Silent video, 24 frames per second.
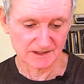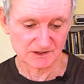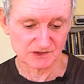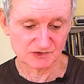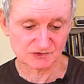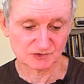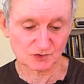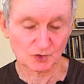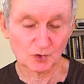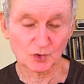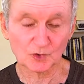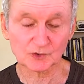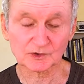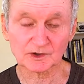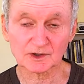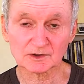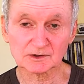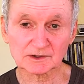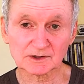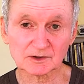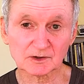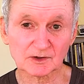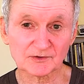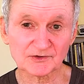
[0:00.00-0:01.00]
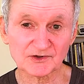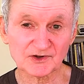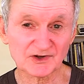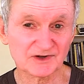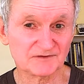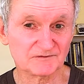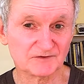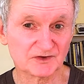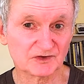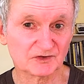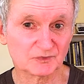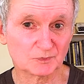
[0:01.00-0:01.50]
and he's caught the little
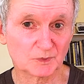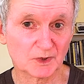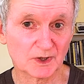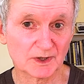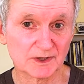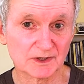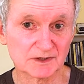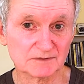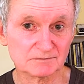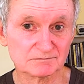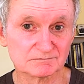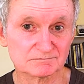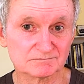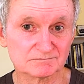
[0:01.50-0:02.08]
thief he's praying.